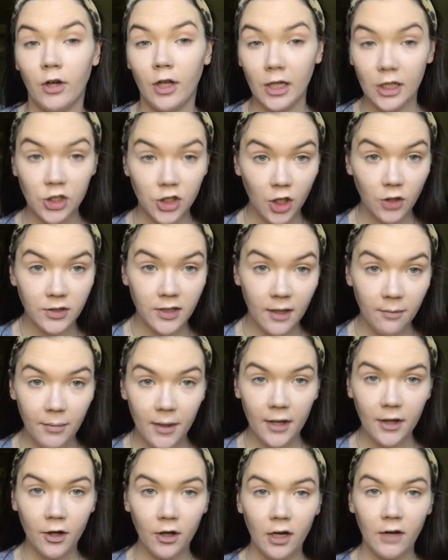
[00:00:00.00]
really shows up
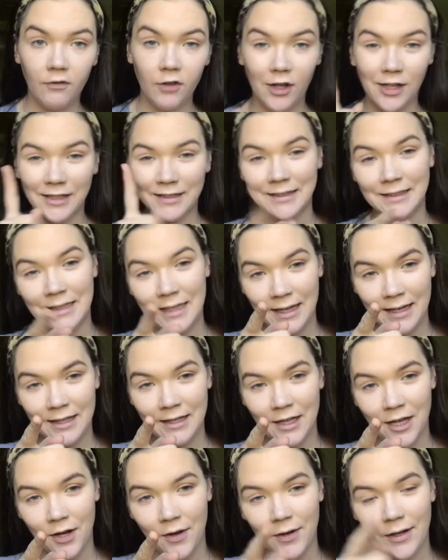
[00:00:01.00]
better. If you guys
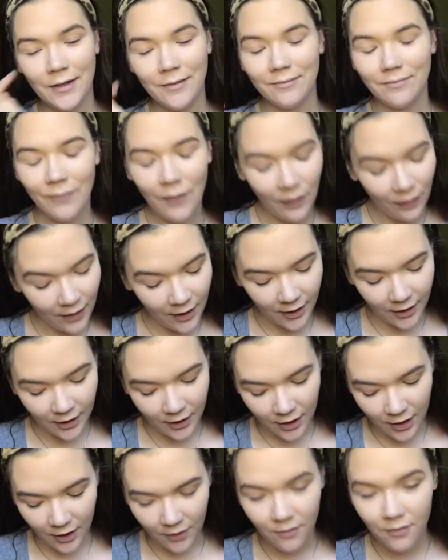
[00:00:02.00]
didn't know it, there
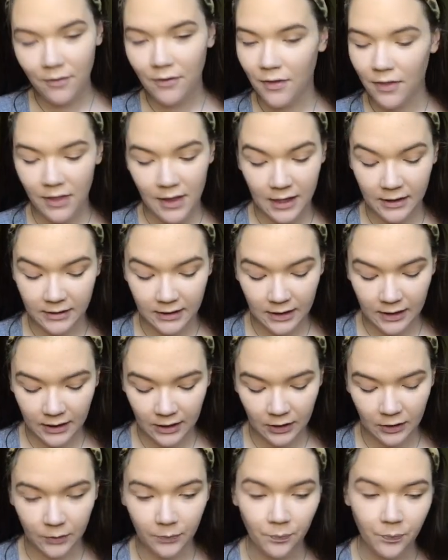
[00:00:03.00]
you go, there's a
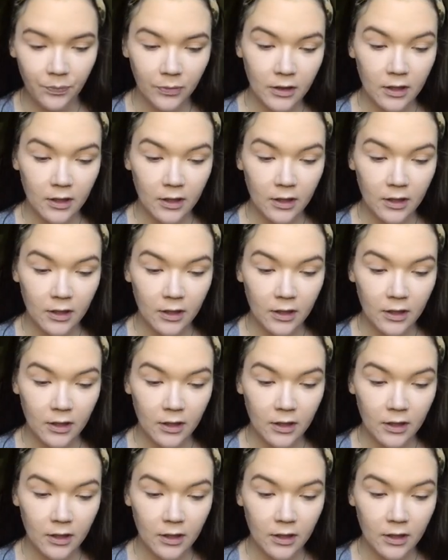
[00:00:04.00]
little